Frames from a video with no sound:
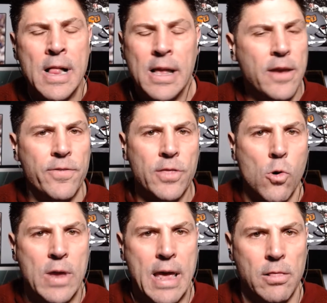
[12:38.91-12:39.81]
Even though
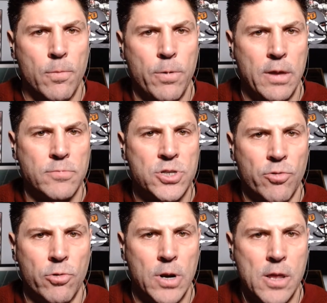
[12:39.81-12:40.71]
Caleb Williams
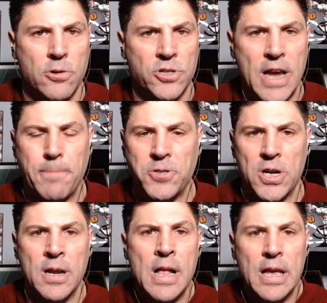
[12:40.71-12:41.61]
threw an interception,